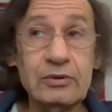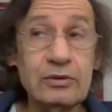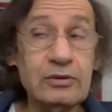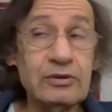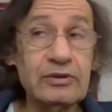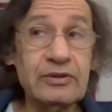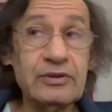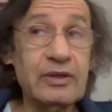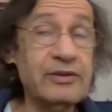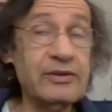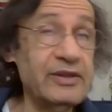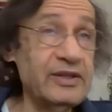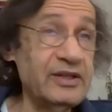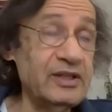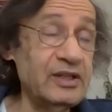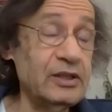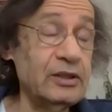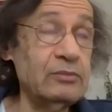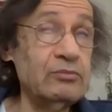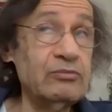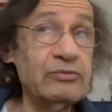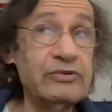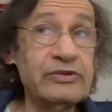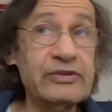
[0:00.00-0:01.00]
or
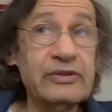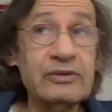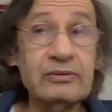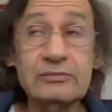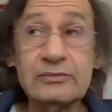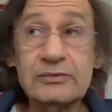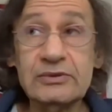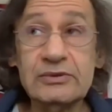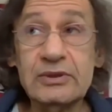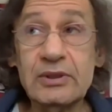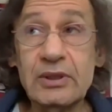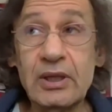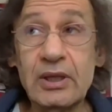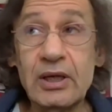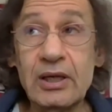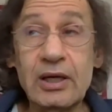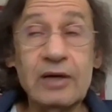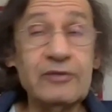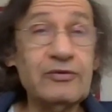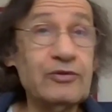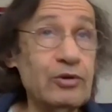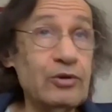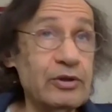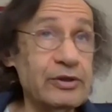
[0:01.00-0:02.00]
themes,
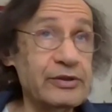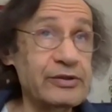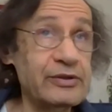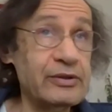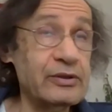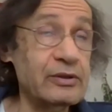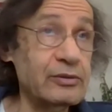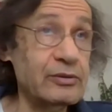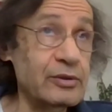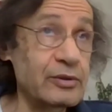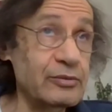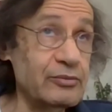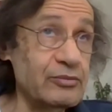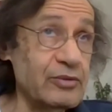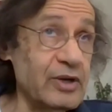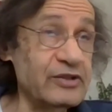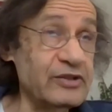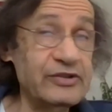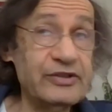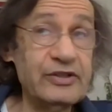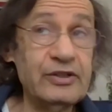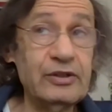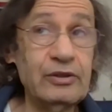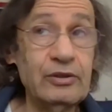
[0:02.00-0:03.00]
of course, the
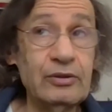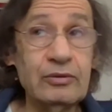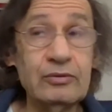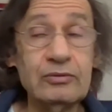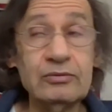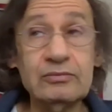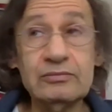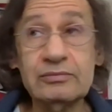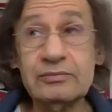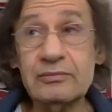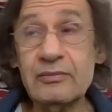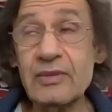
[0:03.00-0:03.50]
rescue